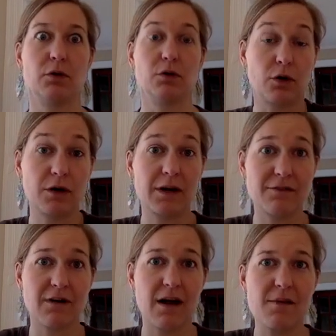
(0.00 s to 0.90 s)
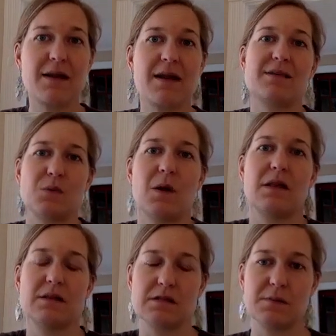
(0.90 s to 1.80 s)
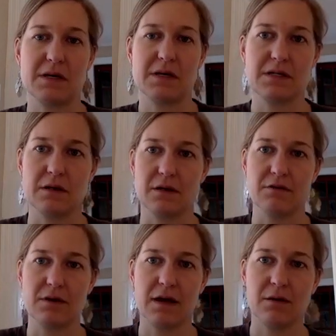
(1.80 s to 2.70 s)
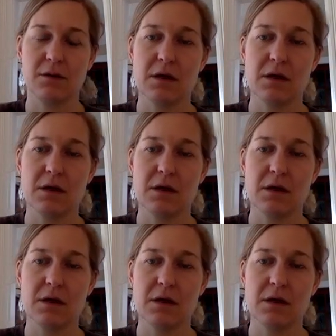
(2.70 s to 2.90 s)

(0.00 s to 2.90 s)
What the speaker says: learning environment as well as a place to live now.